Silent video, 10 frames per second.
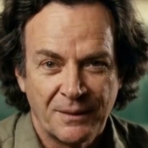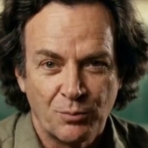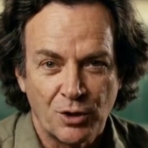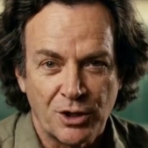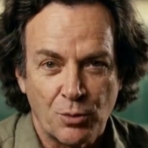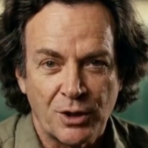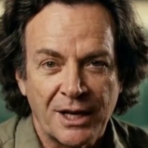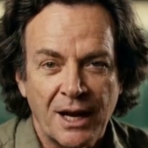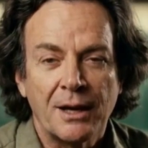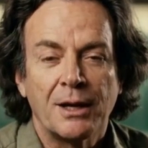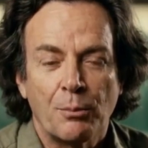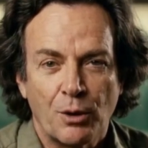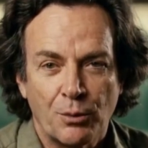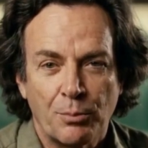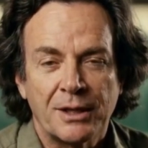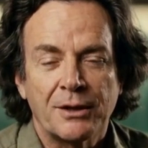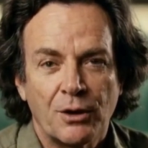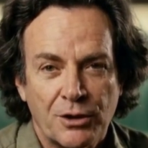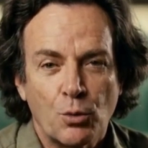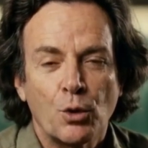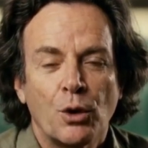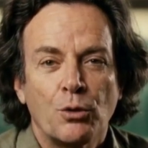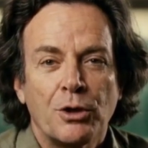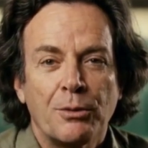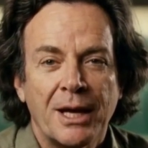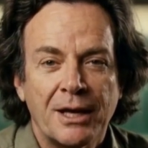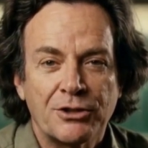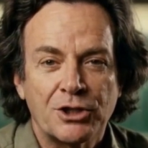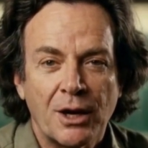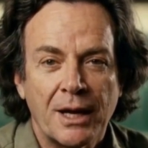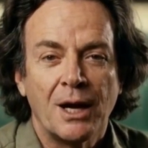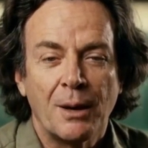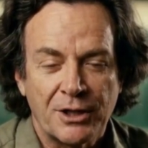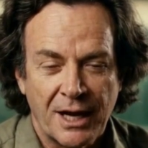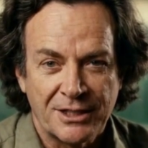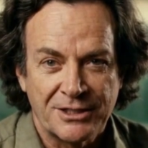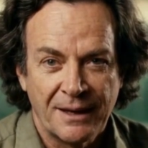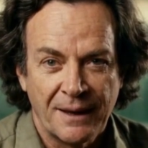When you were young, you probably thought the world was made of solid objects.